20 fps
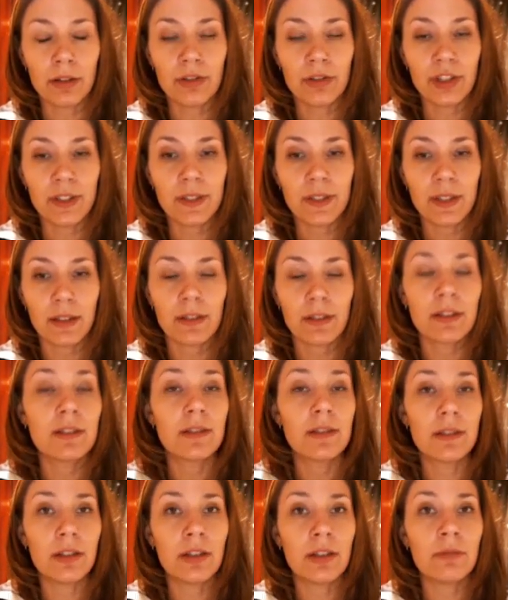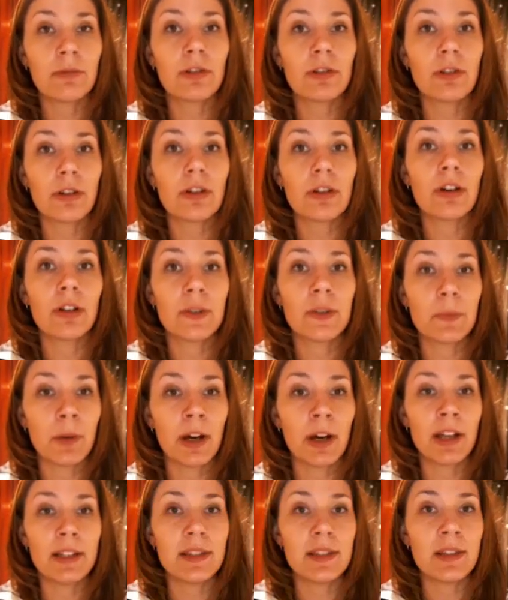just consume glucose
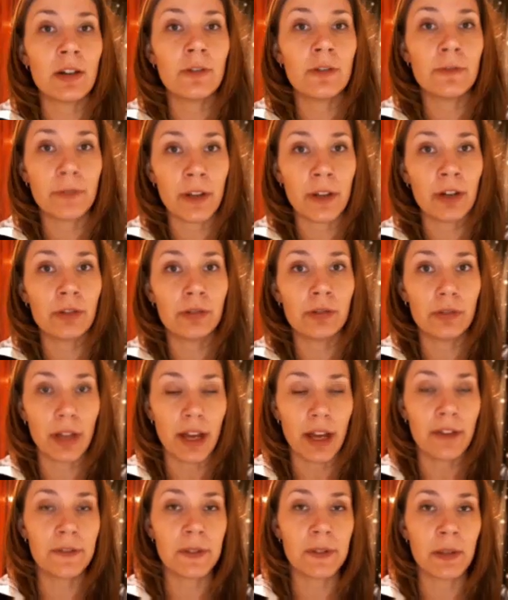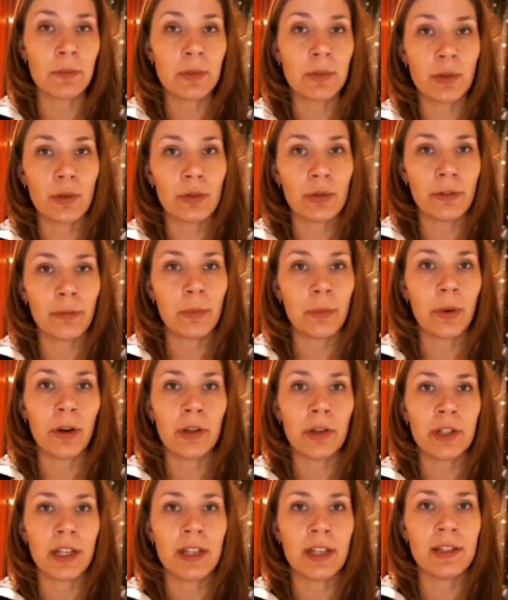by itself. They'll have some sort of
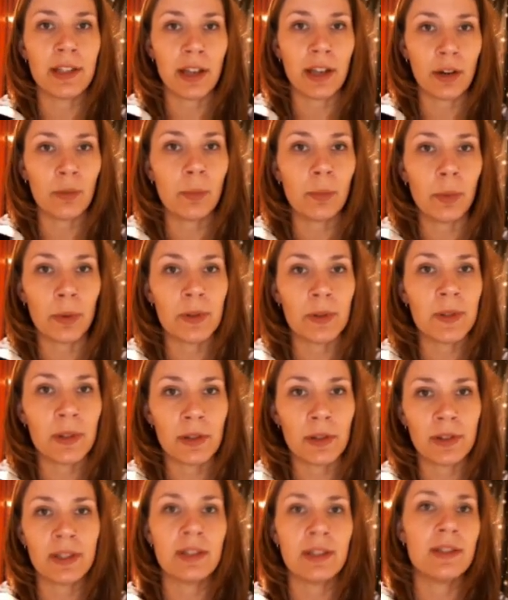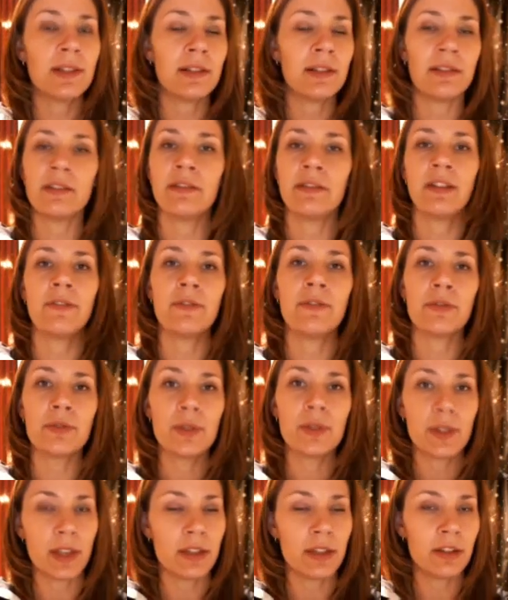protein to help boost those insulin
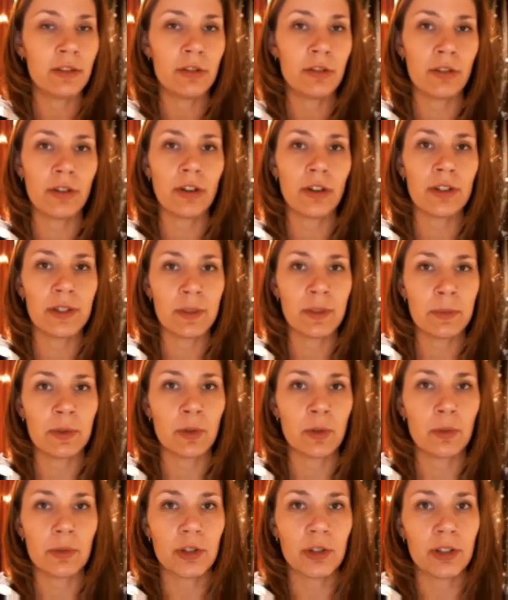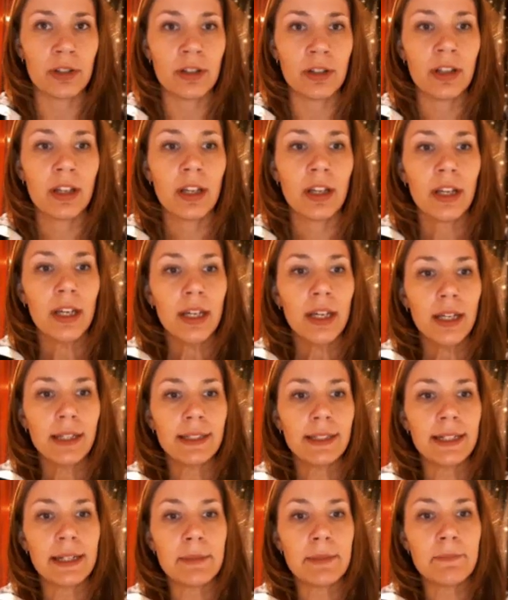levels and the glucose absorption.
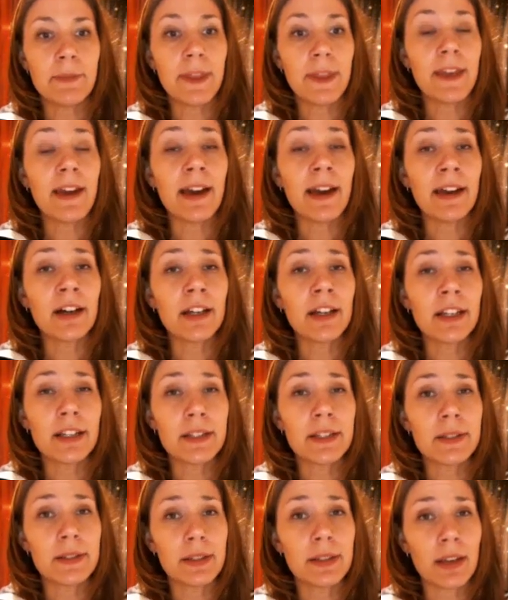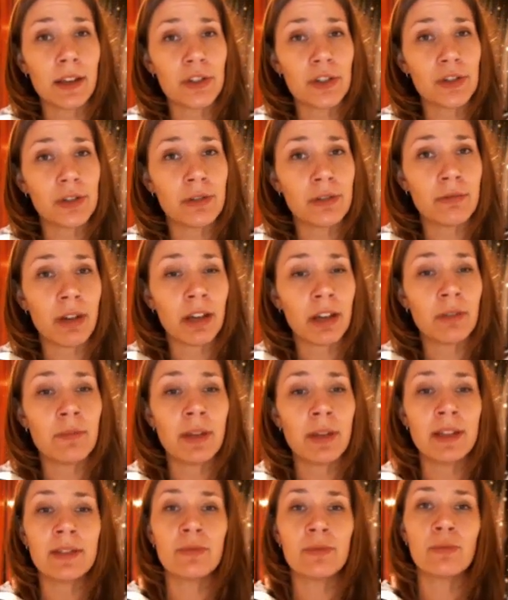The AIS actually
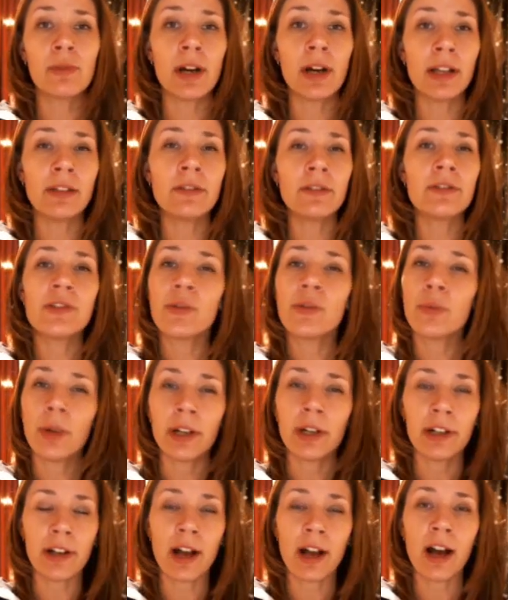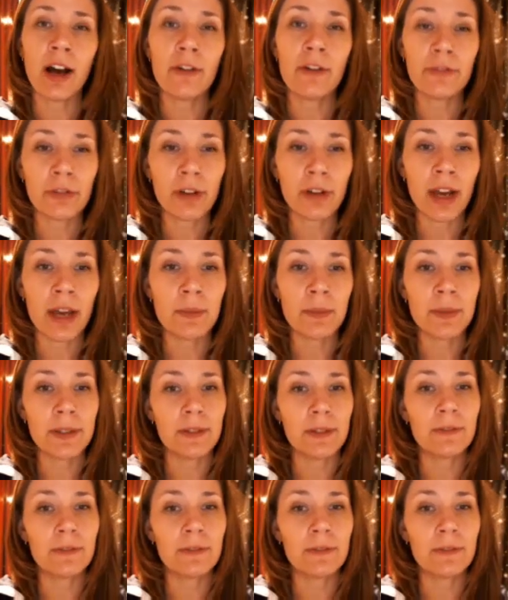recommends 1 to 1.5 grams